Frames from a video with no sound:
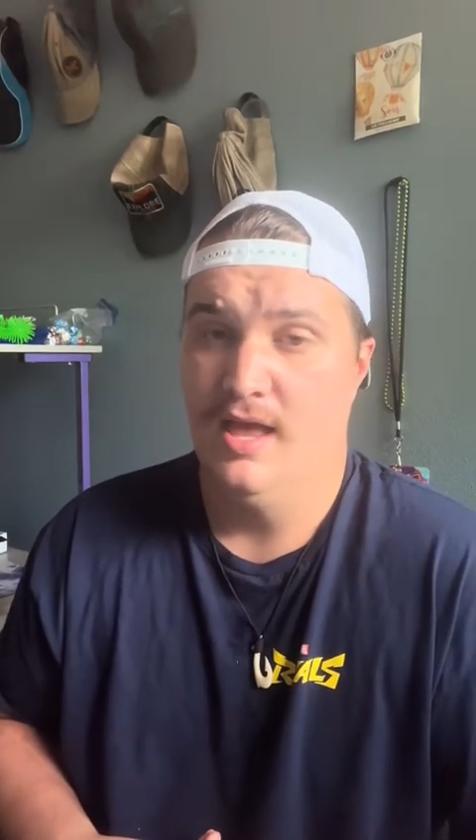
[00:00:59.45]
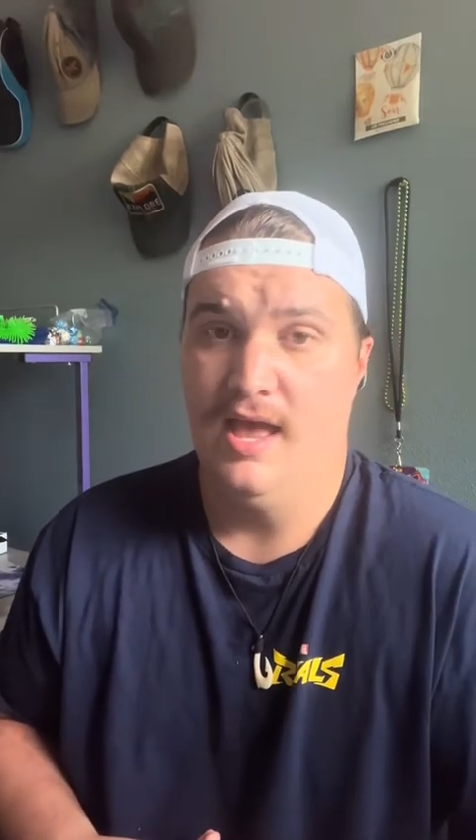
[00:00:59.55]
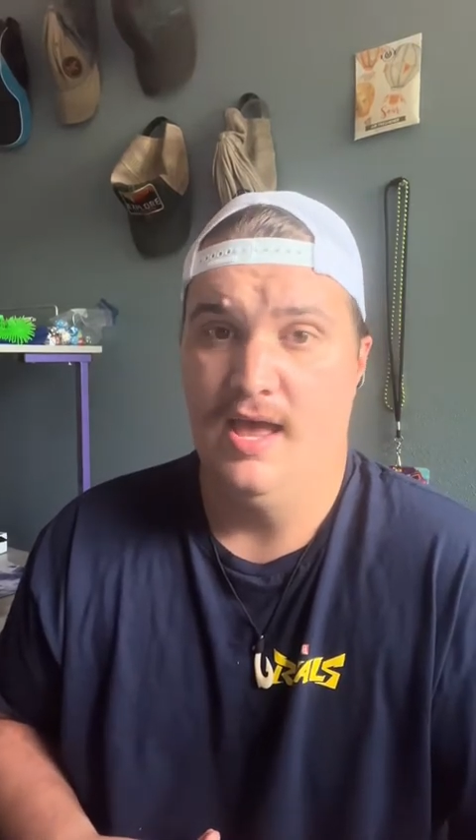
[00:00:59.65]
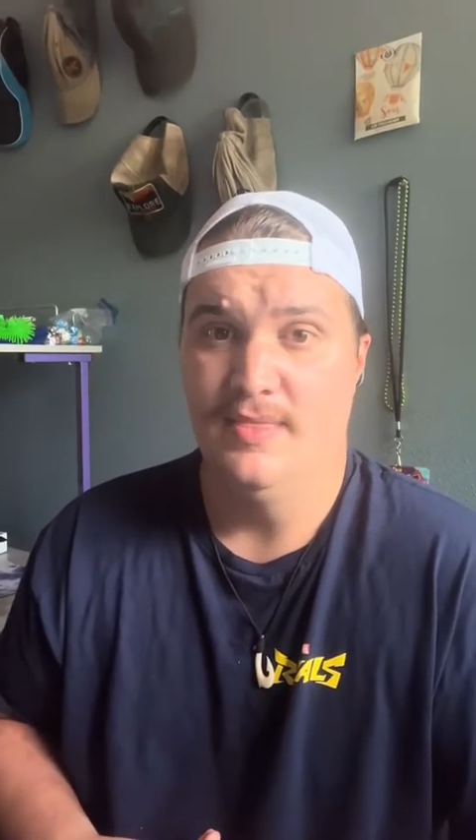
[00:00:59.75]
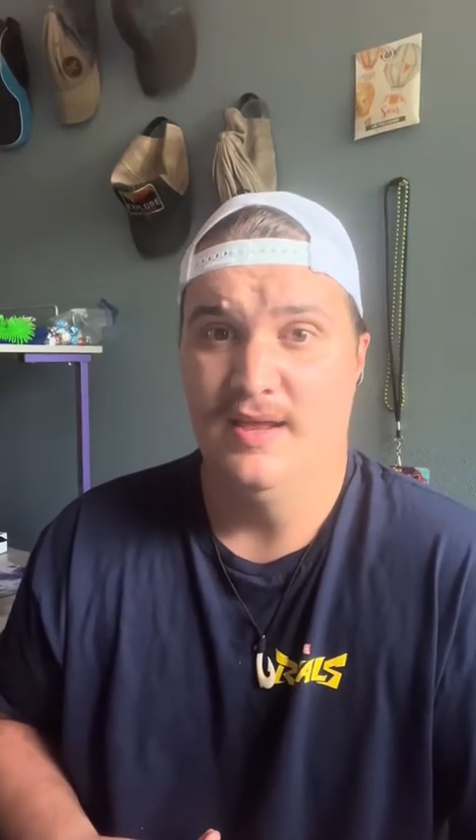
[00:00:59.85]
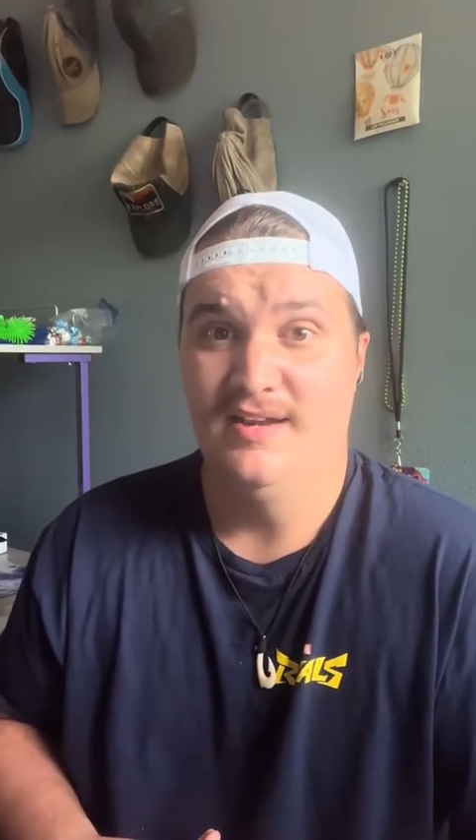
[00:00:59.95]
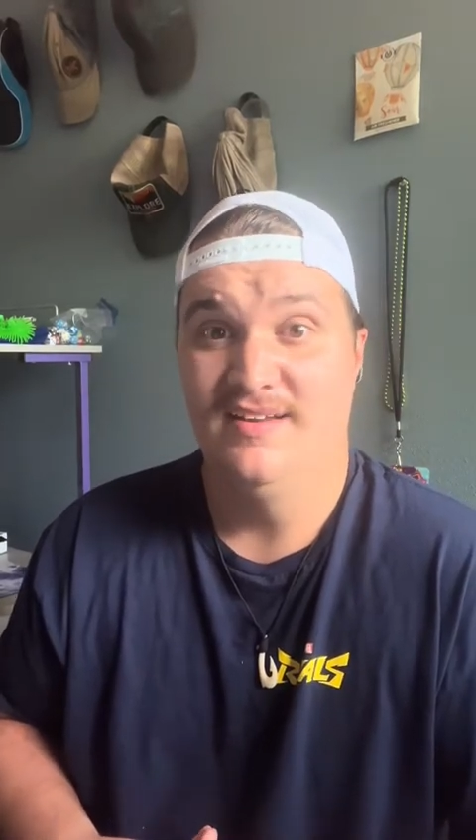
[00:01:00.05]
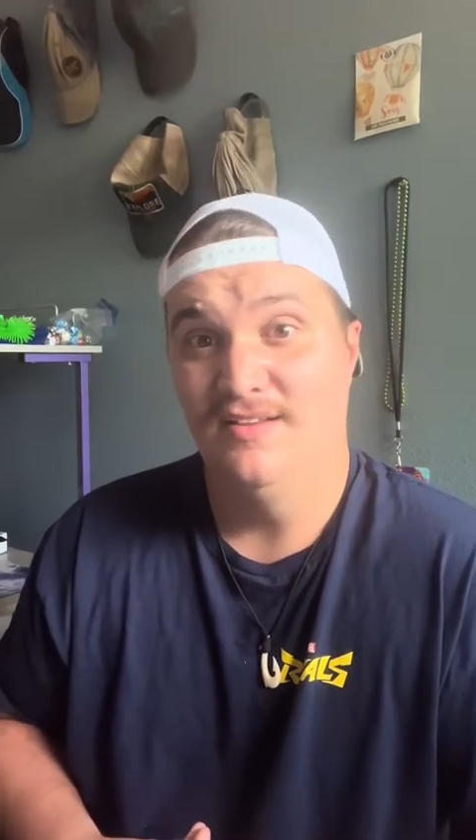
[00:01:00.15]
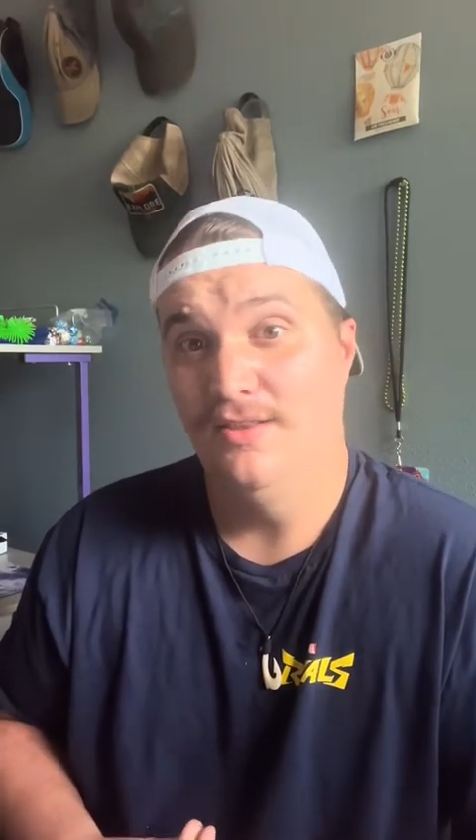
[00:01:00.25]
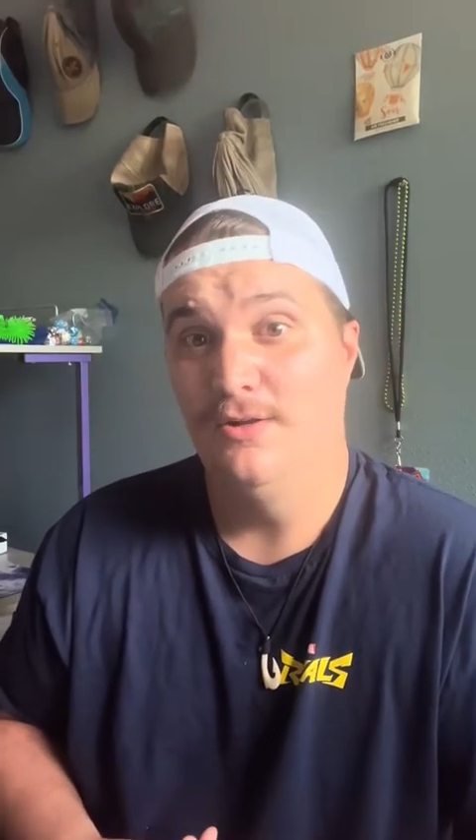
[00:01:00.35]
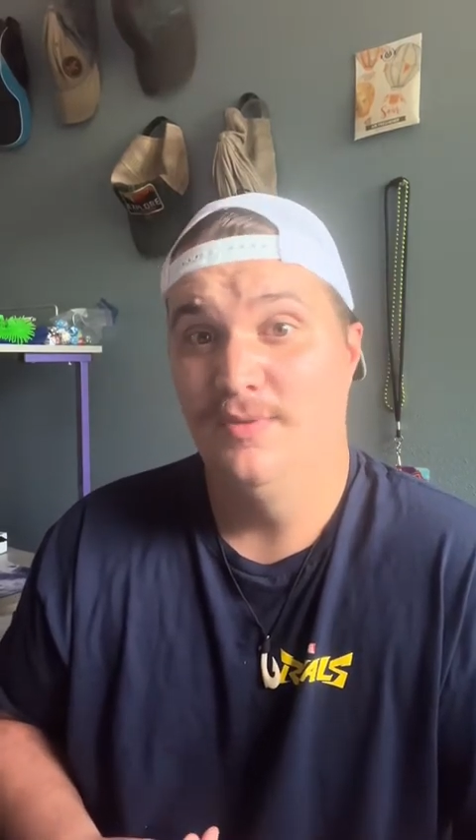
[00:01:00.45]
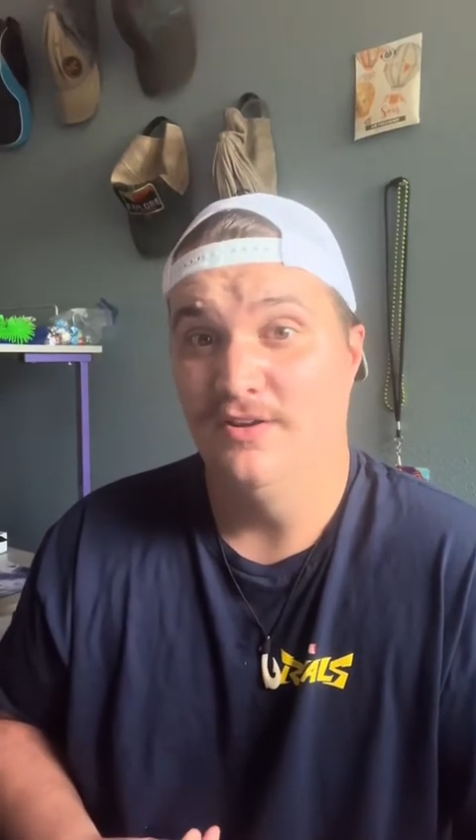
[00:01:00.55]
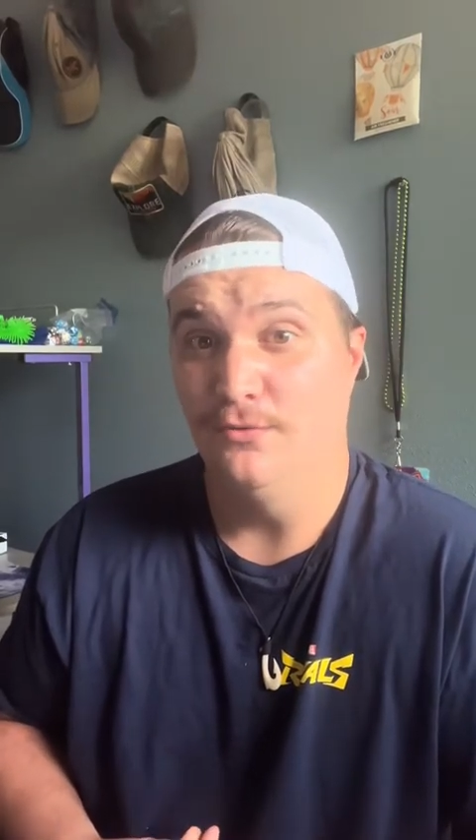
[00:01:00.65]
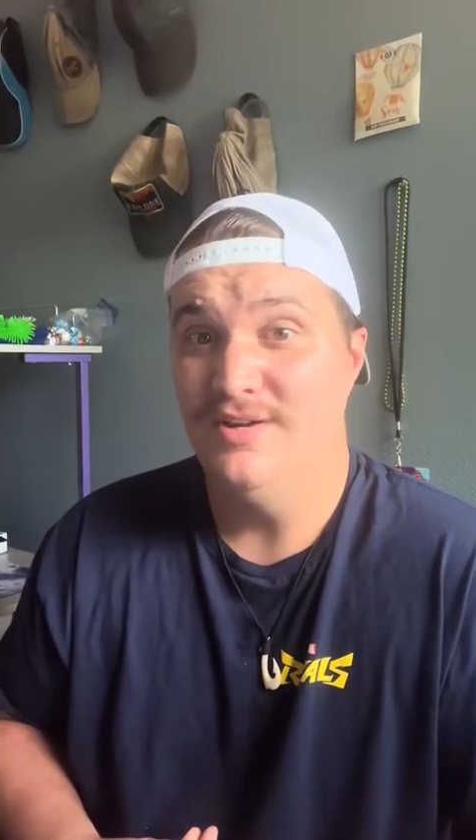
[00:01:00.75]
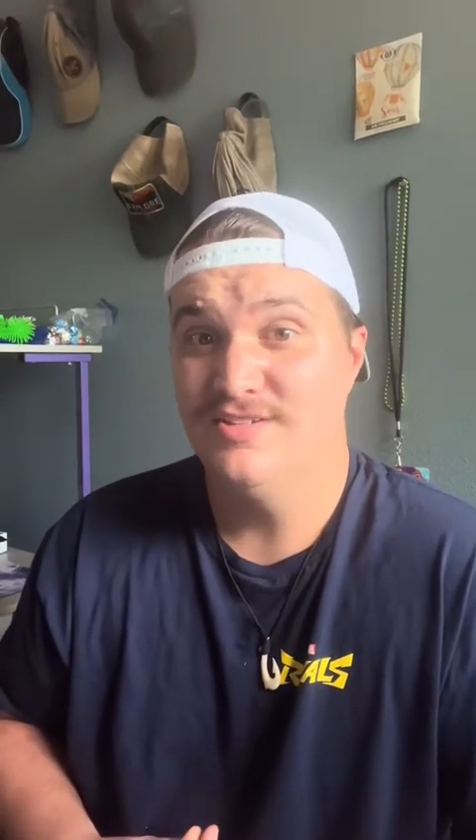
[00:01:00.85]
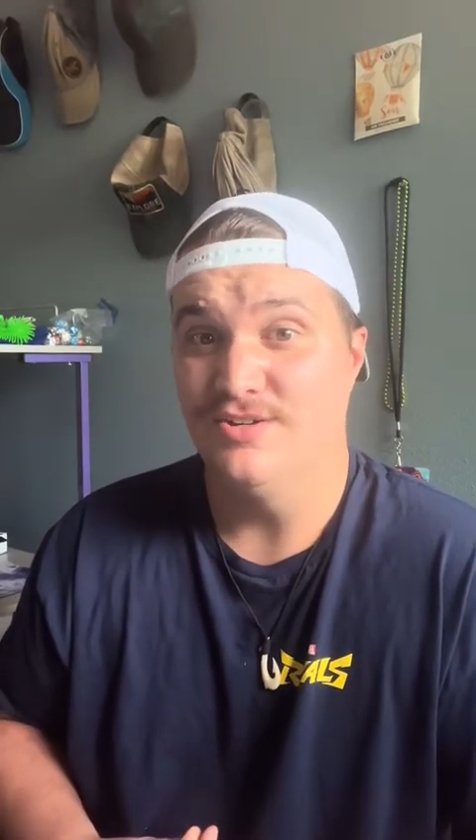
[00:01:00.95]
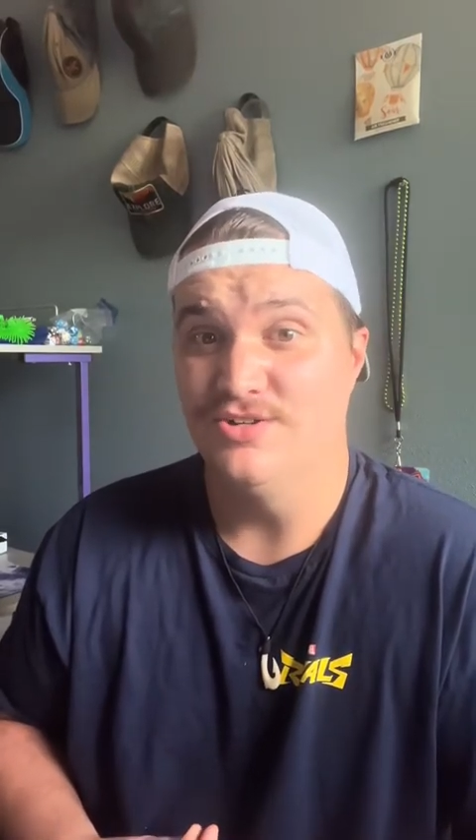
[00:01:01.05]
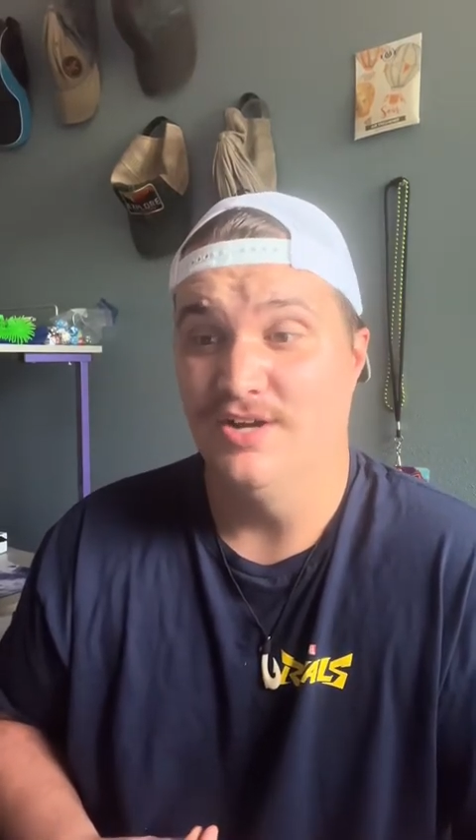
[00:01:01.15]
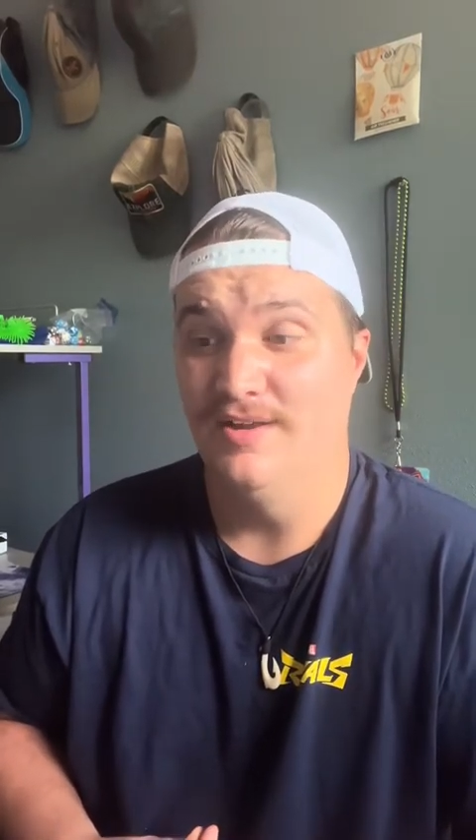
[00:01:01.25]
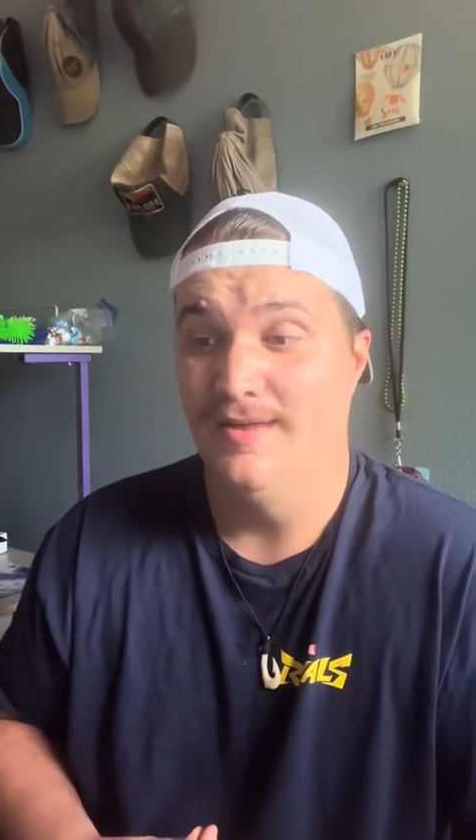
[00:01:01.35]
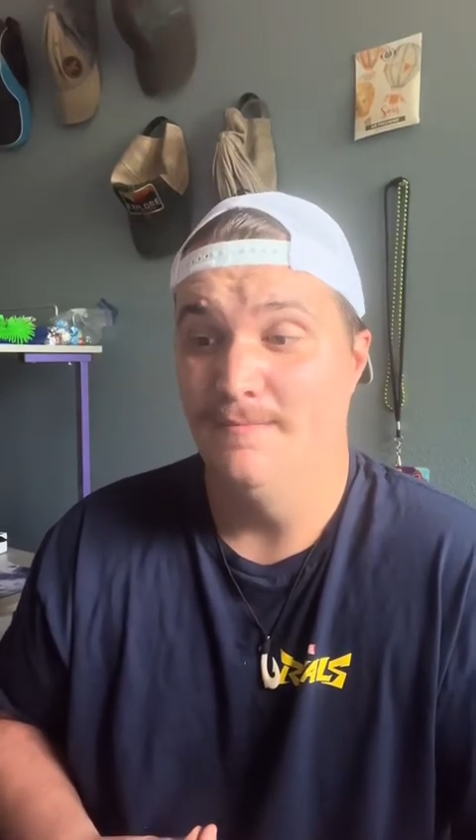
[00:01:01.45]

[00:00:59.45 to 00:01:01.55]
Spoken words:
And then I did a little bit of research on him.